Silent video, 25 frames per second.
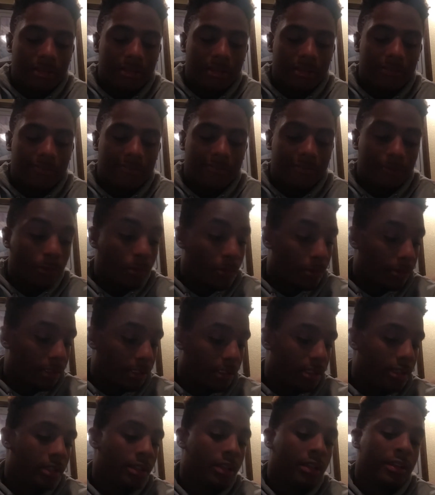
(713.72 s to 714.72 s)

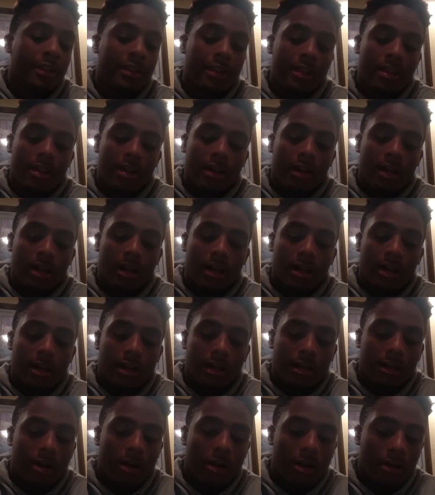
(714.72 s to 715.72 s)
Florida,
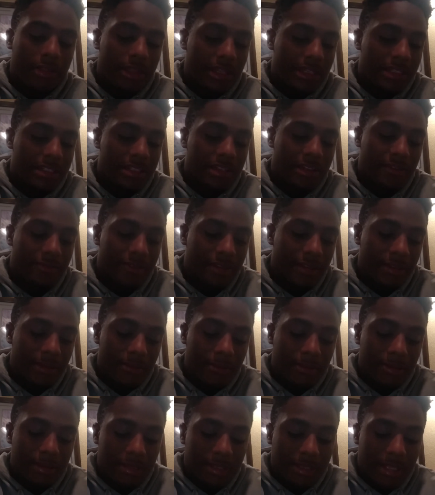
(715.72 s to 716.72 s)
all that stuff, and he
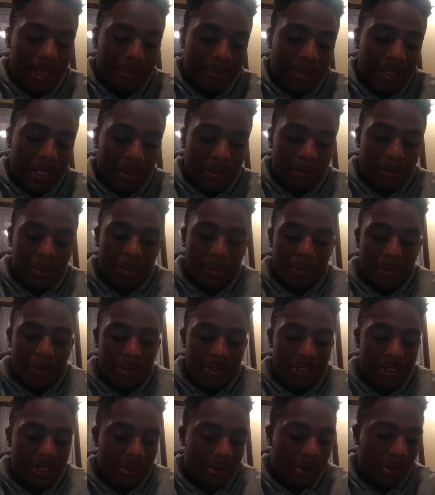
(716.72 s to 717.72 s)
kept telling people he was
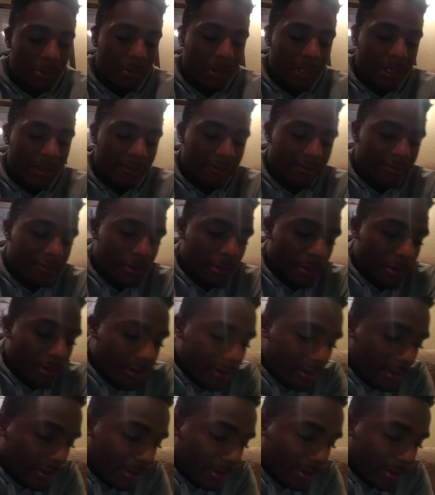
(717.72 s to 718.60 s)
going to go play in Florida,